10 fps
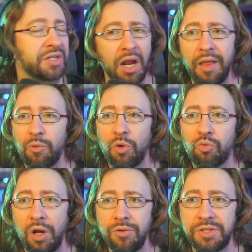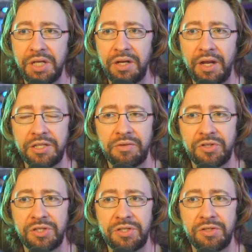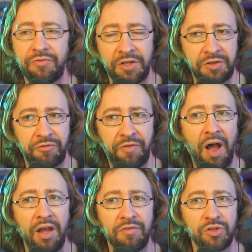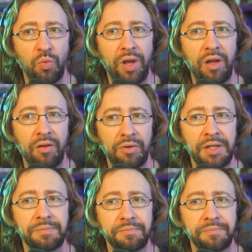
That's kind of like what Rose did in SF SF five as well, right?